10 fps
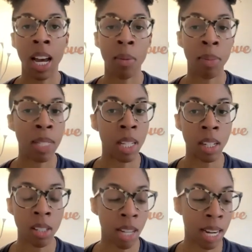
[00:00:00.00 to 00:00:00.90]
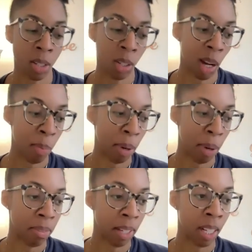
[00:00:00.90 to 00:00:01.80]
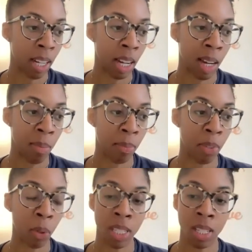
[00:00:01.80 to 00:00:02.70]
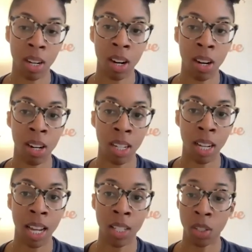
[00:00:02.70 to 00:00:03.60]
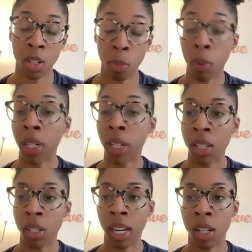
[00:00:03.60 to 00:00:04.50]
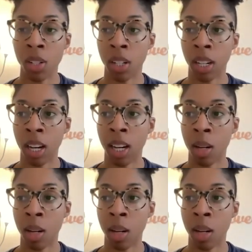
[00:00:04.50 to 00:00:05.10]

And City Year is a national nonprofit focused on supporting education